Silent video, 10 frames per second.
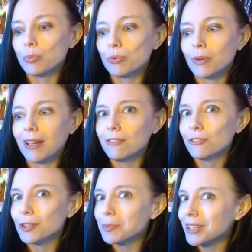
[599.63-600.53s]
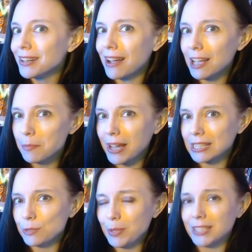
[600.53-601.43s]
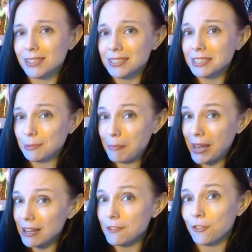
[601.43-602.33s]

preferably in IMAX because this is made for